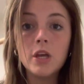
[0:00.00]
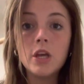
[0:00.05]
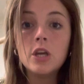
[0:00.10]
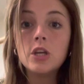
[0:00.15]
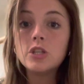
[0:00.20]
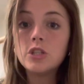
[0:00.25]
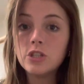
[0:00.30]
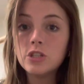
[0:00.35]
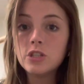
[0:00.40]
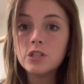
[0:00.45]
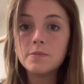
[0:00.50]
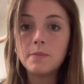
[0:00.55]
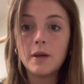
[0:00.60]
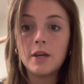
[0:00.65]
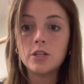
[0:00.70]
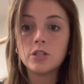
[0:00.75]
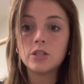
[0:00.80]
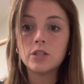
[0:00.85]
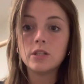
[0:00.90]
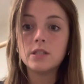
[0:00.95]
shoe
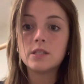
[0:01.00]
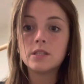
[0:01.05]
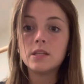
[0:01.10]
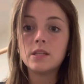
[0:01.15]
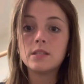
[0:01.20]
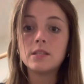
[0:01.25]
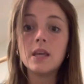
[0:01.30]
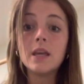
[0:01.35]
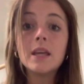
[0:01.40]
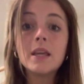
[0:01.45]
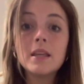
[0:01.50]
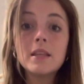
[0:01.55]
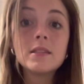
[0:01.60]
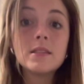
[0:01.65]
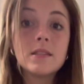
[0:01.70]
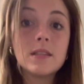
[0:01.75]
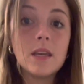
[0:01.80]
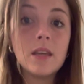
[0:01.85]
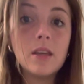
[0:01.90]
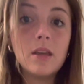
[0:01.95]
specialists is they can
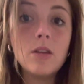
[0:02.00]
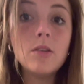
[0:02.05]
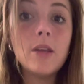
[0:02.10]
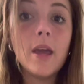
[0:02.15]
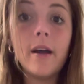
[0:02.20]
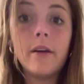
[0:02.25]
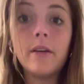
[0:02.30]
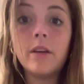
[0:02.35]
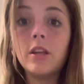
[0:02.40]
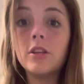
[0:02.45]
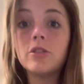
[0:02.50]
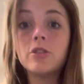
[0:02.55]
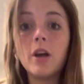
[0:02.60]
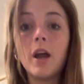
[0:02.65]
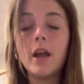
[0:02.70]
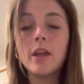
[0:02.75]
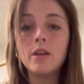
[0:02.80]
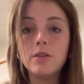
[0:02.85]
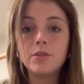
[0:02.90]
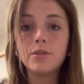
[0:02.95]
sit you down and try
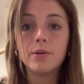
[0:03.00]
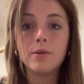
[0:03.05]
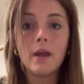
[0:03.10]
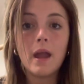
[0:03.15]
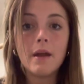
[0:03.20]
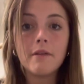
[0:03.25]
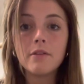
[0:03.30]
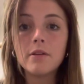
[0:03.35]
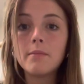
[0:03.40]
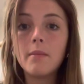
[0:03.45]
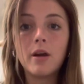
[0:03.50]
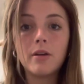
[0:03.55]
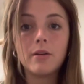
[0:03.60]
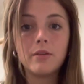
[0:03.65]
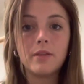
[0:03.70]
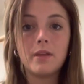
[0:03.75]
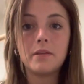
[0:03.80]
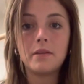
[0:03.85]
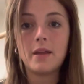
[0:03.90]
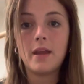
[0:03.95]
you through every model
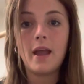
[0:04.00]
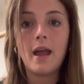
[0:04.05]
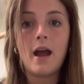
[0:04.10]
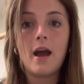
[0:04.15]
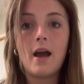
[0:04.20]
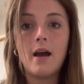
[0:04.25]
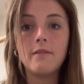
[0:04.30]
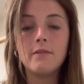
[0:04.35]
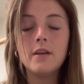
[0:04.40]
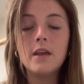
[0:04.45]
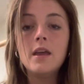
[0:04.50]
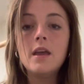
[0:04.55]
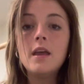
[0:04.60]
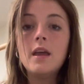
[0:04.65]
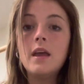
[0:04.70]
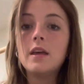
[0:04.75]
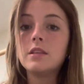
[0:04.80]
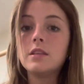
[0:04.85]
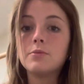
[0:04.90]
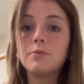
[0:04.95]
that they have
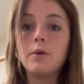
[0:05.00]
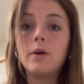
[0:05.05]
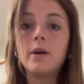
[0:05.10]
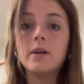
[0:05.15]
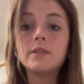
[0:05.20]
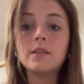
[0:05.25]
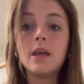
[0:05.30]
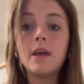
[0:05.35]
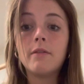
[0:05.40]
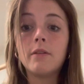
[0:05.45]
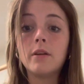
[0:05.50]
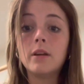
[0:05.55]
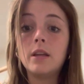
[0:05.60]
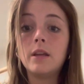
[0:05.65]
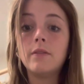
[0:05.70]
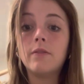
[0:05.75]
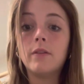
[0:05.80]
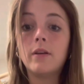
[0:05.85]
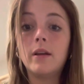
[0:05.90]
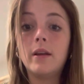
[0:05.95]
as well as every
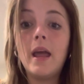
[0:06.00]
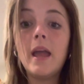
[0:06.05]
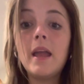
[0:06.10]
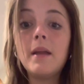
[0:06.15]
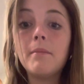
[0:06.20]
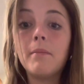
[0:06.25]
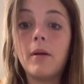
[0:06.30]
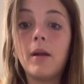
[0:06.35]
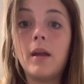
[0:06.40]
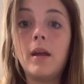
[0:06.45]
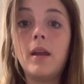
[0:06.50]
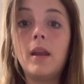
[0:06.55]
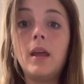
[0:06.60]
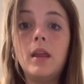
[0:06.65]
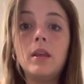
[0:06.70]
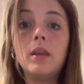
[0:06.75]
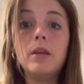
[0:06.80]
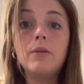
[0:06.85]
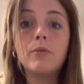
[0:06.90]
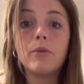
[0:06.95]
different name brand,
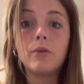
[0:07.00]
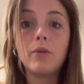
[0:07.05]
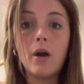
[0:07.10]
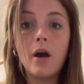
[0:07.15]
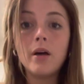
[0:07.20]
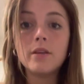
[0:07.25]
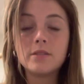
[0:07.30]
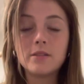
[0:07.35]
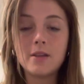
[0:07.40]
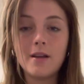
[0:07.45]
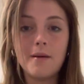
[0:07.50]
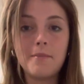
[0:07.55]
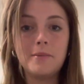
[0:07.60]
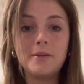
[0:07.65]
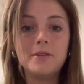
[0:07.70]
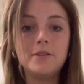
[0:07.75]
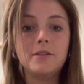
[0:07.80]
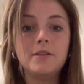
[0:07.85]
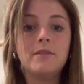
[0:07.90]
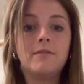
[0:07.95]
and you will not stop
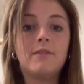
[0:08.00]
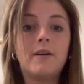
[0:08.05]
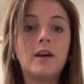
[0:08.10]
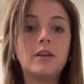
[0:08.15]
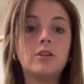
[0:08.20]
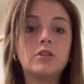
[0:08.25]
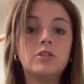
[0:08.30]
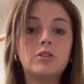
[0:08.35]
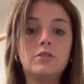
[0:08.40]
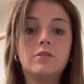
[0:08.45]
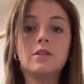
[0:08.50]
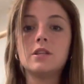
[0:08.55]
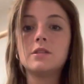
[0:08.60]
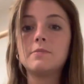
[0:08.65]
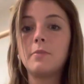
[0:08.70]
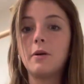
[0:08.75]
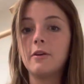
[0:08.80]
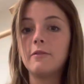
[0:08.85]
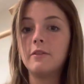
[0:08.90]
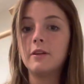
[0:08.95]
until you find a shoe that's
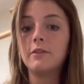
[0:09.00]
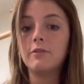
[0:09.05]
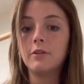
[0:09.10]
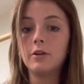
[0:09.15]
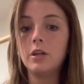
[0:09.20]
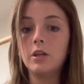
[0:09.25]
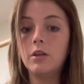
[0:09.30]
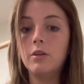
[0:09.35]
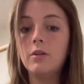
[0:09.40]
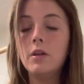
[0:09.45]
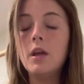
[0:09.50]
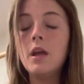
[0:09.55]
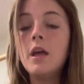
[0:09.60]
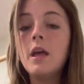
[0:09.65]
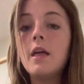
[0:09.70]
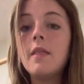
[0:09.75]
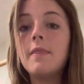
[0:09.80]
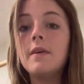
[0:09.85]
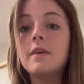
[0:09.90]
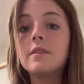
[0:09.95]
perfect for you.
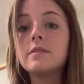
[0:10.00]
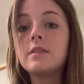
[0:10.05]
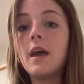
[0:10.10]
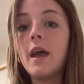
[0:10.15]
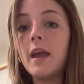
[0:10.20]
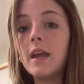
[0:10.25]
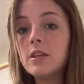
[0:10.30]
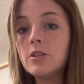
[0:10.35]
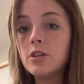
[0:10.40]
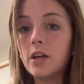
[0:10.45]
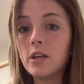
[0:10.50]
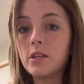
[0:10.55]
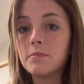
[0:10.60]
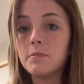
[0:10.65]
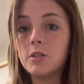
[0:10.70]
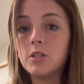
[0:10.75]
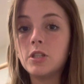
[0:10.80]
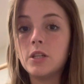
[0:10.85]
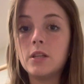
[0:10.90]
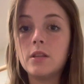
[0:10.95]
This ATREX
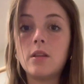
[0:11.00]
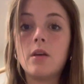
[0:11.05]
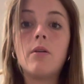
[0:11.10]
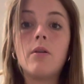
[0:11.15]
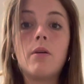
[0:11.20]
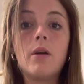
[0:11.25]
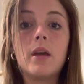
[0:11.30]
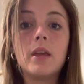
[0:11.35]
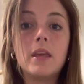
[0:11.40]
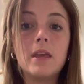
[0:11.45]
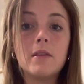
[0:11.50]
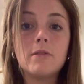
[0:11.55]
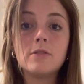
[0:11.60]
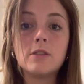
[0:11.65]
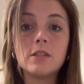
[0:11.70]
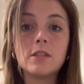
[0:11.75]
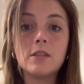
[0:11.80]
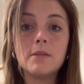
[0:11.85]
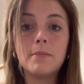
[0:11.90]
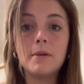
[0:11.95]
machine though gives
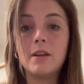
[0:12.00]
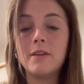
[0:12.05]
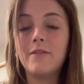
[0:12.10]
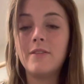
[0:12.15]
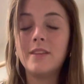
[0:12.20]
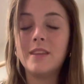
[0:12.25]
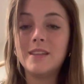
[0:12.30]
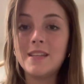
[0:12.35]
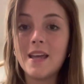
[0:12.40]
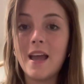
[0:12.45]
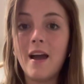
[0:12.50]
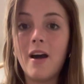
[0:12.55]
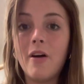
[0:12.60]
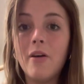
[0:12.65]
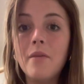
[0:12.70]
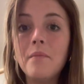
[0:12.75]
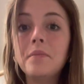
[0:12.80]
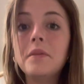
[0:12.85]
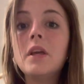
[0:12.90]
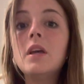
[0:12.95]
us the benefit of the doubt.
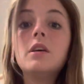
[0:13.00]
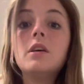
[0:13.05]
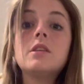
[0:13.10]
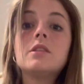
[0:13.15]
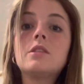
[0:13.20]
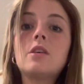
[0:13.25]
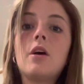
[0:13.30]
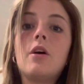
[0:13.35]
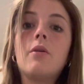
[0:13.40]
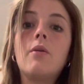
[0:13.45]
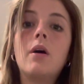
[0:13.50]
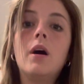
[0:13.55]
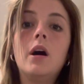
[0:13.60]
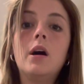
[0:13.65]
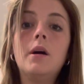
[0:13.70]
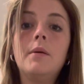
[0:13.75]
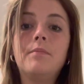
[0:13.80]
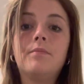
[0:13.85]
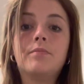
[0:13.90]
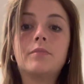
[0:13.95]

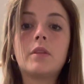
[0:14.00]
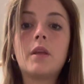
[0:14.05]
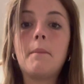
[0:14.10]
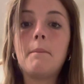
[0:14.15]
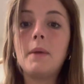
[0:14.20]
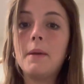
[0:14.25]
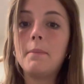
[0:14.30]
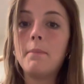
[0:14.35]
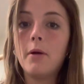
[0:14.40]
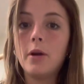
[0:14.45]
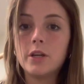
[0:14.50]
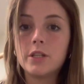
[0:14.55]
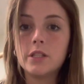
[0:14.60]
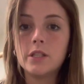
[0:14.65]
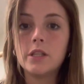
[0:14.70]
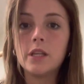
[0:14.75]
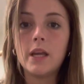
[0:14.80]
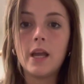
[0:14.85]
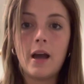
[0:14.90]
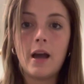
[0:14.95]
So me
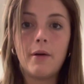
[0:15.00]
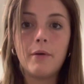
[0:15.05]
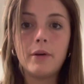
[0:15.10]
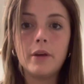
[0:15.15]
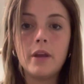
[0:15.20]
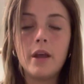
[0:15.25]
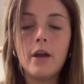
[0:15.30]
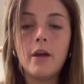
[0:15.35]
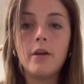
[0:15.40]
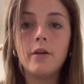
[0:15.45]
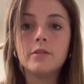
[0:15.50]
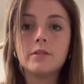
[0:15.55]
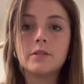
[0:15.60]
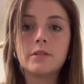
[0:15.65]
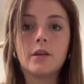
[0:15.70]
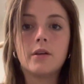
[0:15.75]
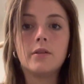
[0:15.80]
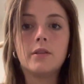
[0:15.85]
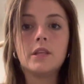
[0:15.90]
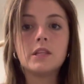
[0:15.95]
personally, I would know, so
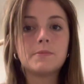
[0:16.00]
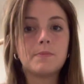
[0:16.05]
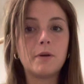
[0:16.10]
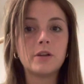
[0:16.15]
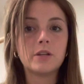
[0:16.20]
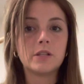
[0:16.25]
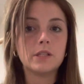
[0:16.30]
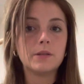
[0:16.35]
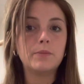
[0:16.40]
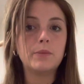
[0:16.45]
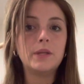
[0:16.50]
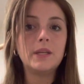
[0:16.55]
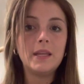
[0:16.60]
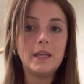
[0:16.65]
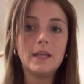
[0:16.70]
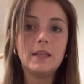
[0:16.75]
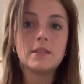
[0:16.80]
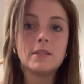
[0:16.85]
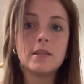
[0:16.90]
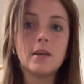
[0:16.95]
this person would
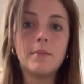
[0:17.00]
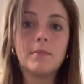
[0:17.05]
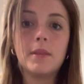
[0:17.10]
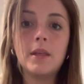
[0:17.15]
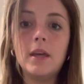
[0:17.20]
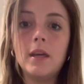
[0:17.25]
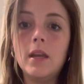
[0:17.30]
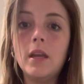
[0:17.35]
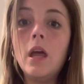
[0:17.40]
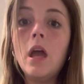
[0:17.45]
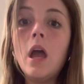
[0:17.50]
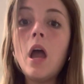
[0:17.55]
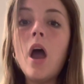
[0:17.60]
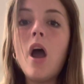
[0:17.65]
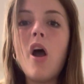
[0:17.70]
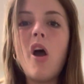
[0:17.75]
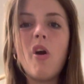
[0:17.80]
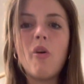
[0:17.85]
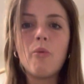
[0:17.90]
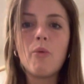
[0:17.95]
need something
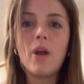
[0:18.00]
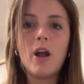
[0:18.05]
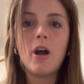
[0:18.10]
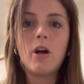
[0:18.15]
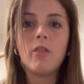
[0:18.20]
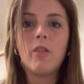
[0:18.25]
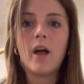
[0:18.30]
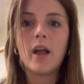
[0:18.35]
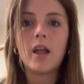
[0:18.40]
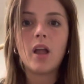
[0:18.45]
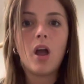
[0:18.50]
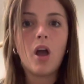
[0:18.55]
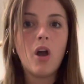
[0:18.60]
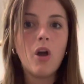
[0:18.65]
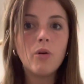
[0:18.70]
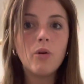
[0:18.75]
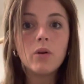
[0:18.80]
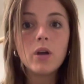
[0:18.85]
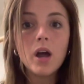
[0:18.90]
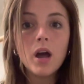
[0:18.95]
around like a
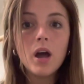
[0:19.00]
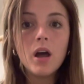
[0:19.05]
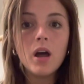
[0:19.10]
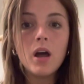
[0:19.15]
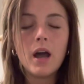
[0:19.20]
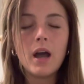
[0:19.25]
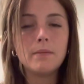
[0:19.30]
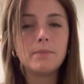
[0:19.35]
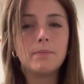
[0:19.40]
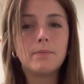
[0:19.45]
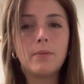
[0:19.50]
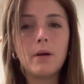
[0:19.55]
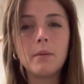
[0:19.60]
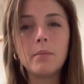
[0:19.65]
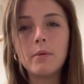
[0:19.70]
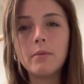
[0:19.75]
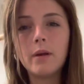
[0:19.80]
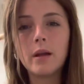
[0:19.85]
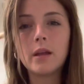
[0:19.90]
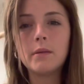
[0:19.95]
Hoka, I'd probably
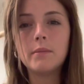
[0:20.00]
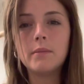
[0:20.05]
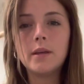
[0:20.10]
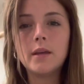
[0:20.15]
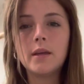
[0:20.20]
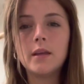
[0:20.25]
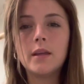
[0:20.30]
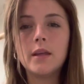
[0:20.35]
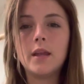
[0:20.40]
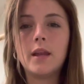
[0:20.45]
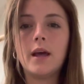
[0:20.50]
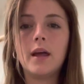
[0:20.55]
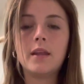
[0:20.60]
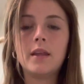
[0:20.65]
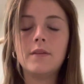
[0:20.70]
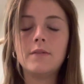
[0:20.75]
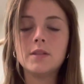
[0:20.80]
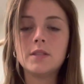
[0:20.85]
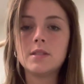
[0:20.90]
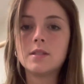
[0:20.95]
recommend, and I'd
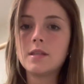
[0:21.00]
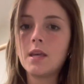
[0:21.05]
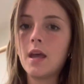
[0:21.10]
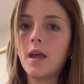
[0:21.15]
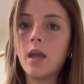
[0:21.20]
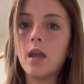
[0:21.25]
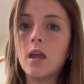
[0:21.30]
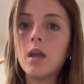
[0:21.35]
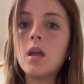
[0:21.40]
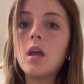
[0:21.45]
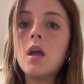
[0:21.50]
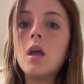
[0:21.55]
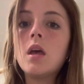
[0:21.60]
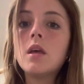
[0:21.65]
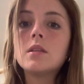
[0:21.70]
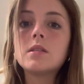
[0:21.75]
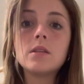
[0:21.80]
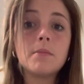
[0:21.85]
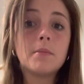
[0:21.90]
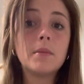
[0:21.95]
even say
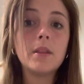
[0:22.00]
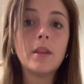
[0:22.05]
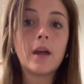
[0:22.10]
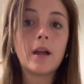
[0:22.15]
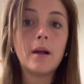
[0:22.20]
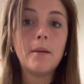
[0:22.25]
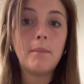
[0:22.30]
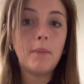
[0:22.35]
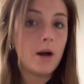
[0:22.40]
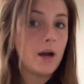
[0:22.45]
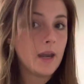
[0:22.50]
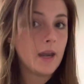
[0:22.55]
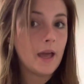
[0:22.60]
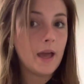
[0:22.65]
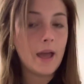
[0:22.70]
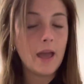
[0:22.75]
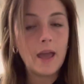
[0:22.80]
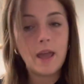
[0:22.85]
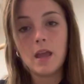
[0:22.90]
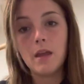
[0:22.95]
something like a Bondi
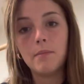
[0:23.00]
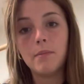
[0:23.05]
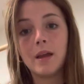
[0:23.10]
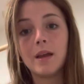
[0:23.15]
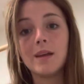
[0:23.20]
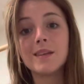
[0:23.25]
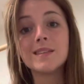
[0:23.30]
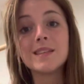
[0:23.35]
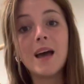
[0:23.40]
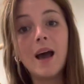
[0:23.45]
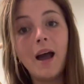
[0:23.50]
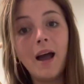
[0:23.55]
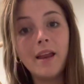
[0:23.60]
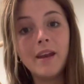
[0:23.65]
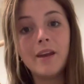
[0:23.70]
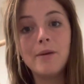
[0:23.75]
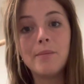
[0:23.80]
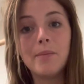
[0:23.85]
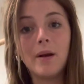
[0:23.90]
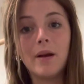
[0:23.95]
8 because I
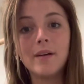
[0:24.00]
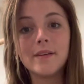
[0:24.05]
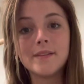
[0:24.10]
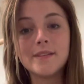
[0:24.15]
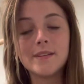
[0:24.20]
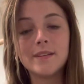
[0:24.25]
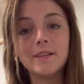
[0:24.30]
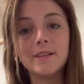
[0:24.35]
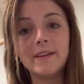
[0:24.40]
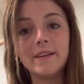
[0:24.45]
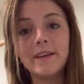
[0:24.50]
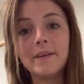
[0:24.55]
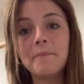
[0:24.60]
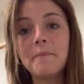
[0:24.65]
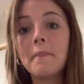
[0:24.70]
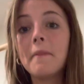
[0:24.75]
know personally